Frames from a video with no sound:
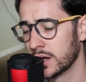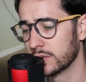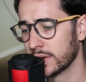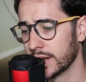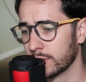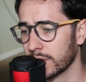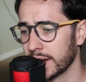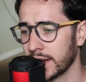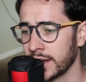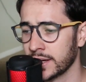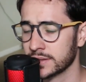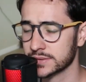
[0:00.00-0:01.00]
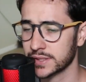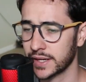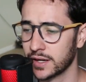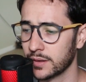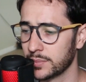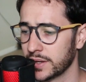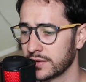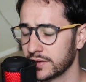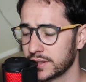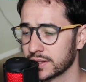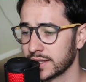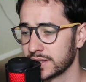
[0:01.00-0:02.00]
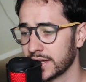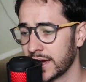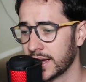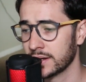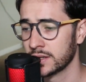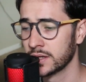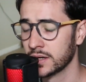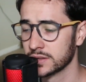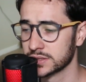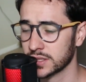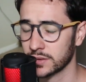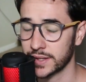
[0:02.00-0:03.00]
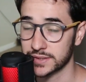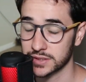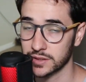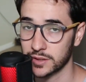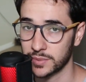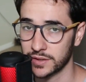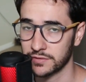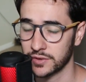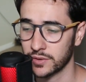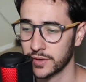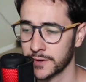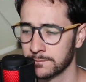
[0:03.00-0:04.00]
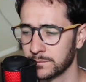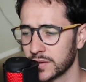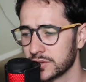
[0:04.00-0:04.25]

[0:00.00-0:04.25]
right away and sign up and everything like that so that's a little bit of annoying.